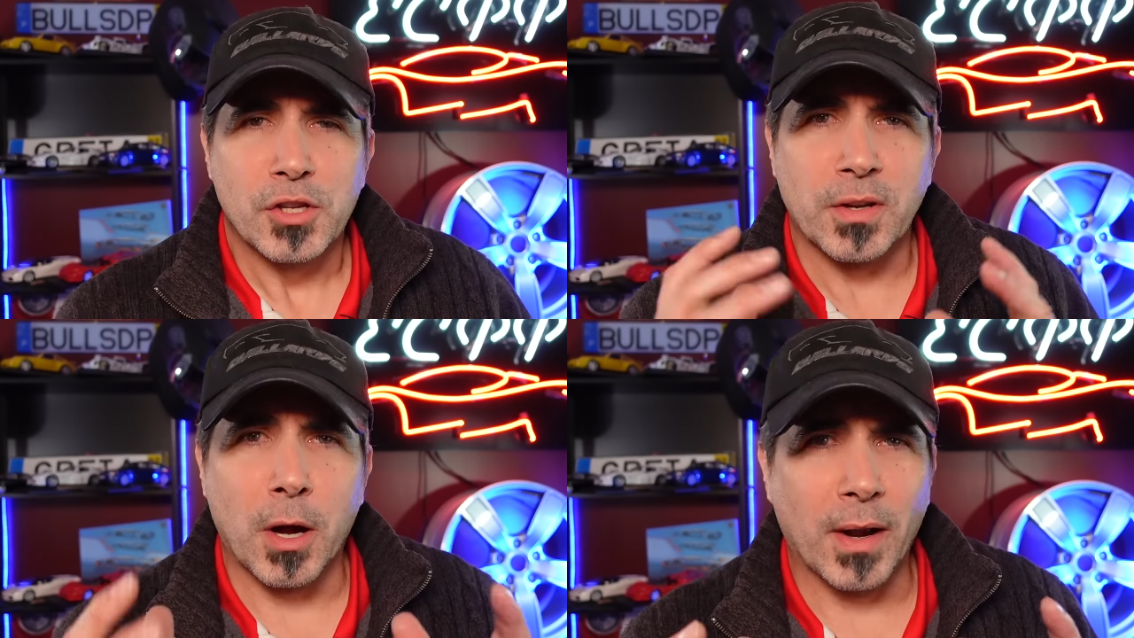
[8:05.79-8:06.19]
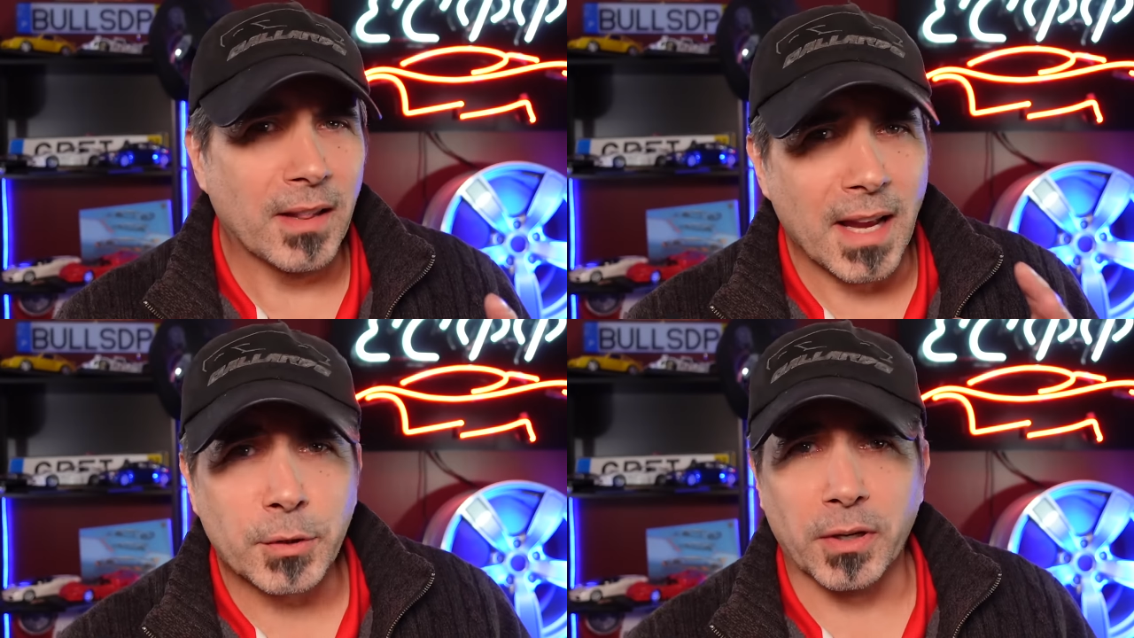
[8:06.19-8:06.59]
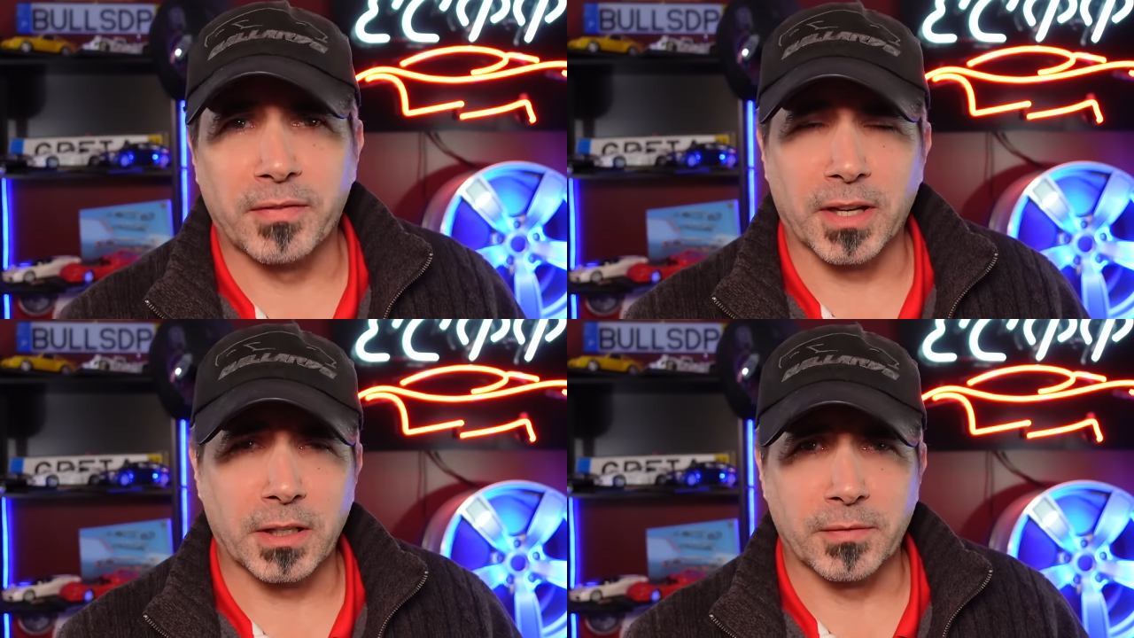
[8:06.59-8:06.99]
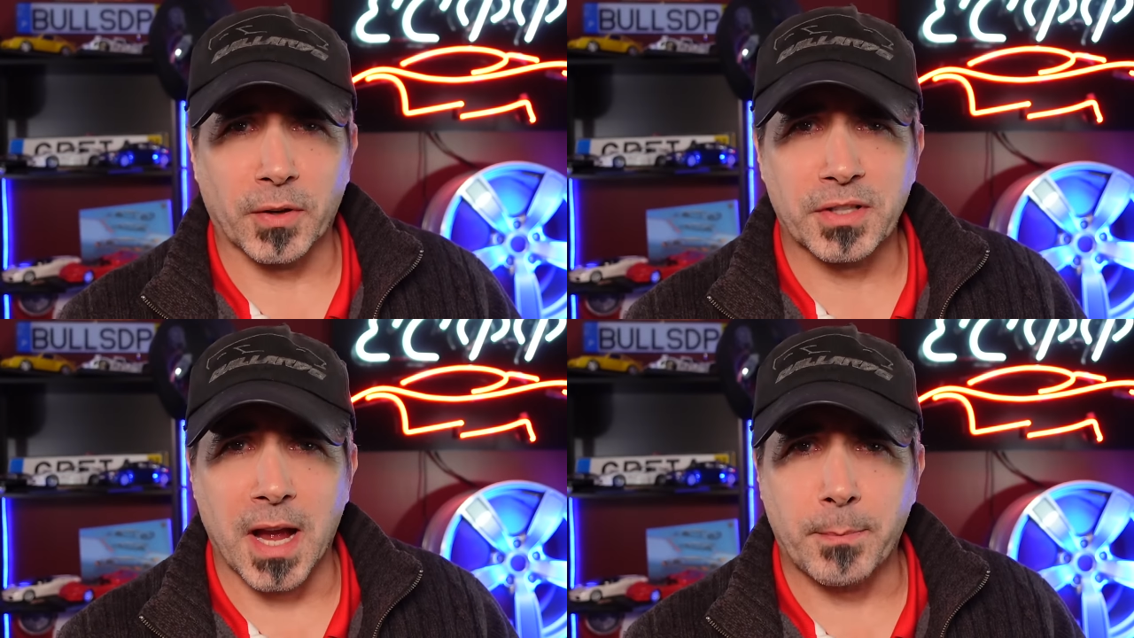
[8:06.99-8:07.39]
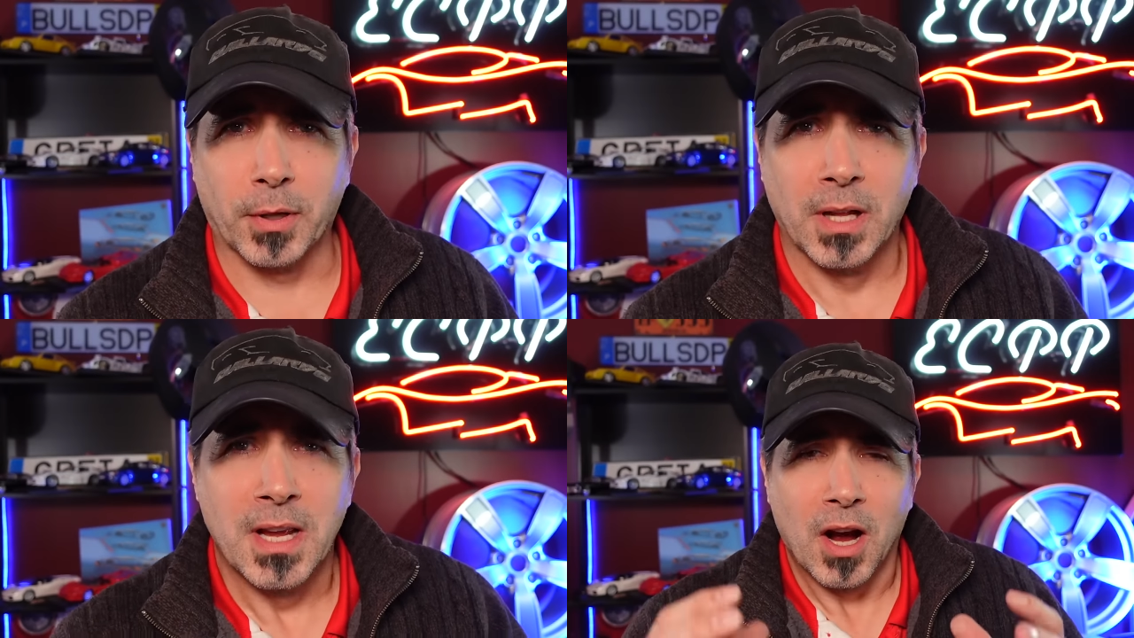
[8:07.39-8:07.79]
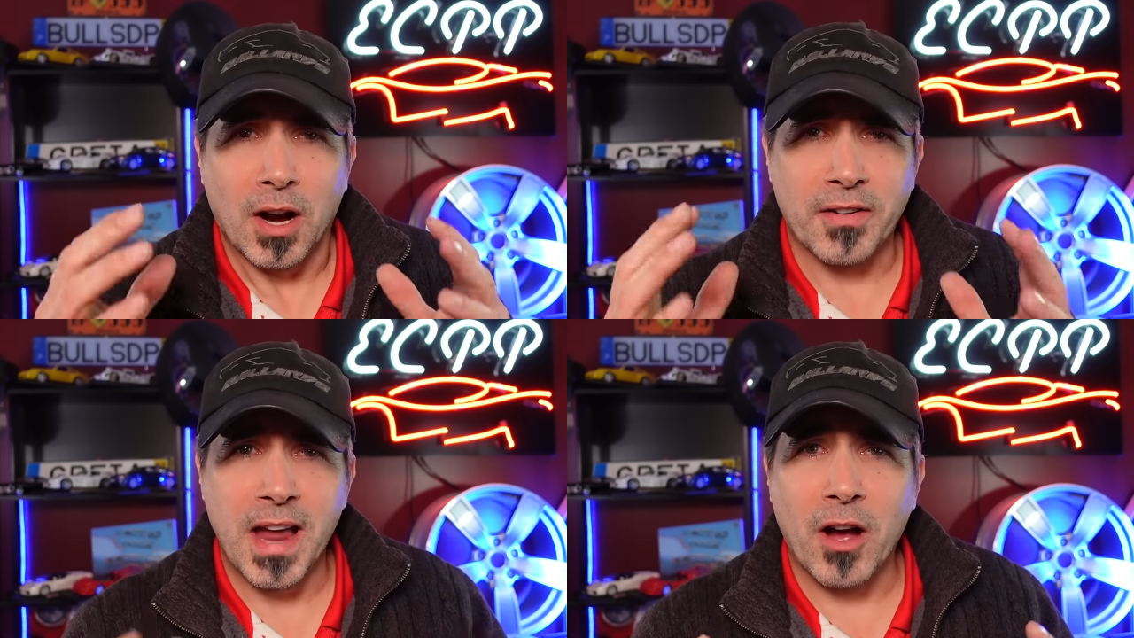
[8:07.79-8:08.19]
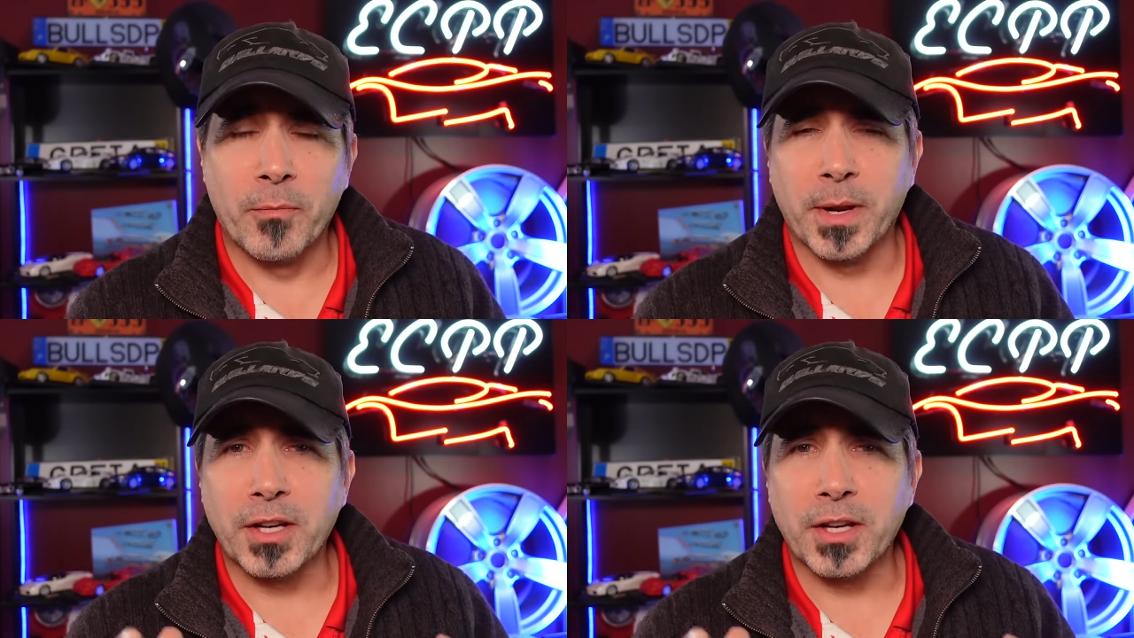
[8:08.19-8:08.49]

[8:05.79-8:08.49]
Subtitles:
So now electric vehicles, for example, are now been